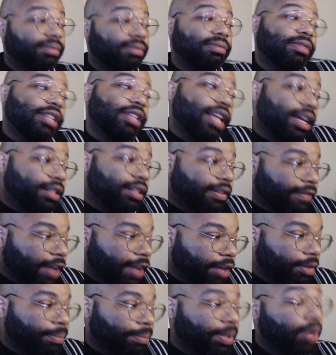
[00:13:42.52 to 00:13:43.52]
let the
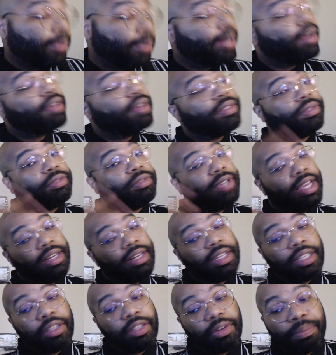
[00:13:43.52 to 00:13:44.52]
final blow and also tried
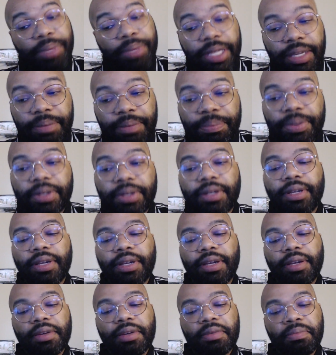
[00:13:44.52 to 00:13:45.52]
to kill Pip,
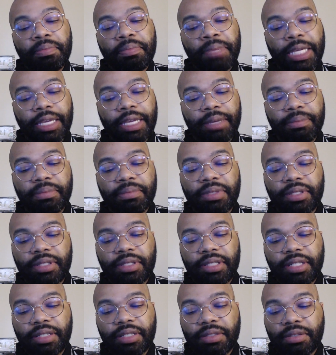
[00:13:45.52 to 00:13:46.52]
Pip
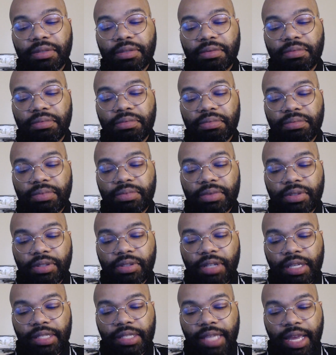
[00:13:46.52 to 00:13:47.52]
still
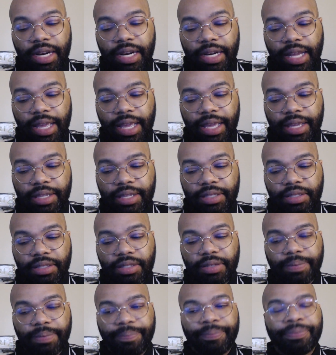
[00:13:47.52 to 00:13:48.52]
looks at it
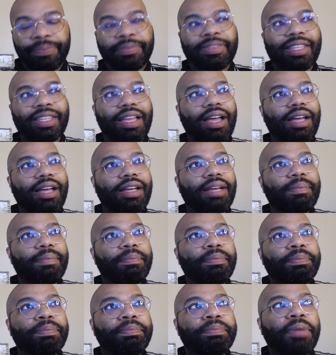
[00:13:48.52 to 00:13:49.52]
as
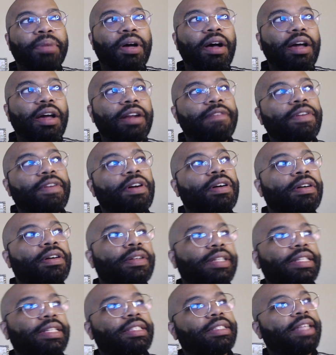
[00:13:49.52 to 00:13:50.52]
part of all
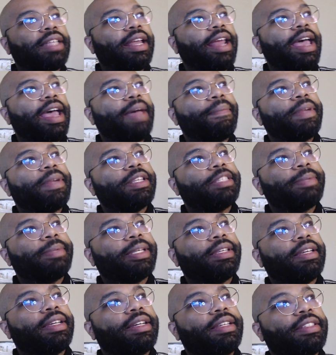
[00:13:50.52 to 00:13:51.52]
this that happened is because